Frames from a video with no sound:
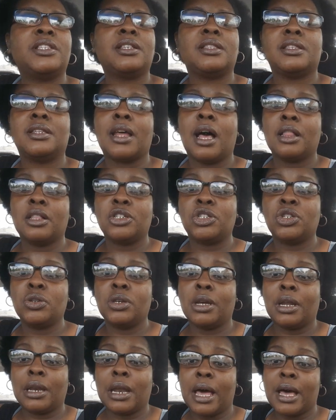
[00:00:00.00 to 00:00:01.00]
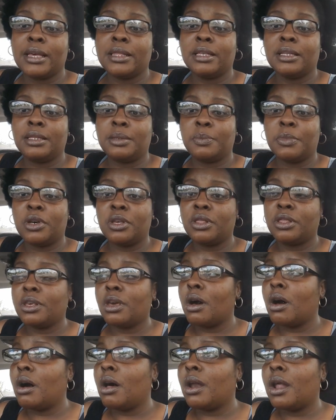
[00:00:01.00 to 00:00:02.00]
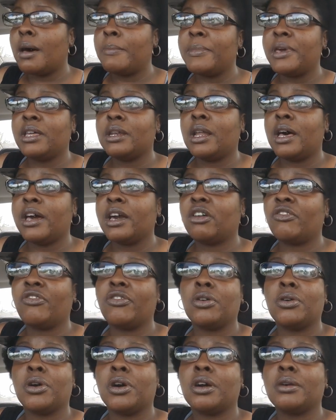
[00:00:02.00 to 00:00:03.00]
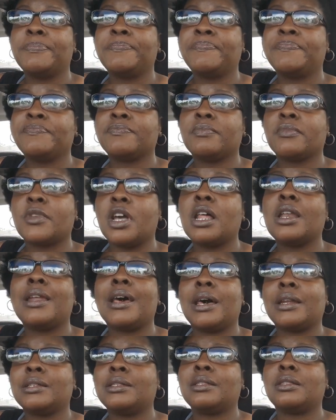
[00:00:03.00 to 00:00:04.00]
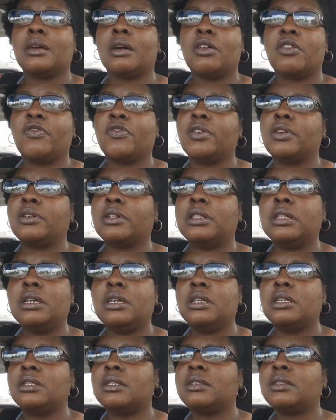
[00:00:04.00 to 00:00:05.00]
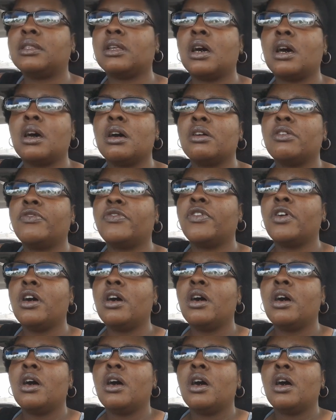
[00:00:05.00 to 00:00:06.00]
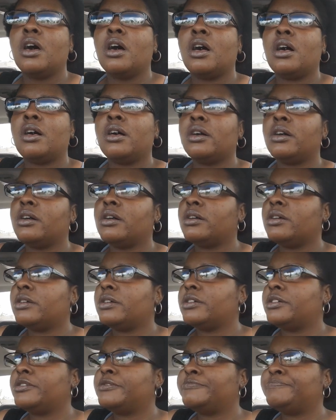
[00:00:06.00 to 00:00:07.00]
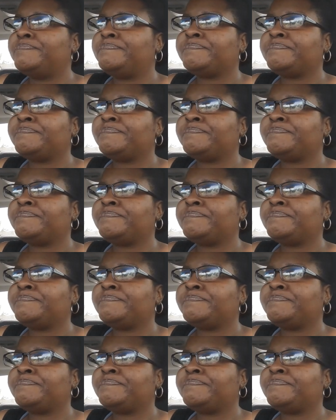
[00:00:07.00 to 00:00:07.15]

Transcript: been to the Dollar Tree a lot this month, y'all. I mean, like, for a lot of stuff. Cleaning stuff. Uh,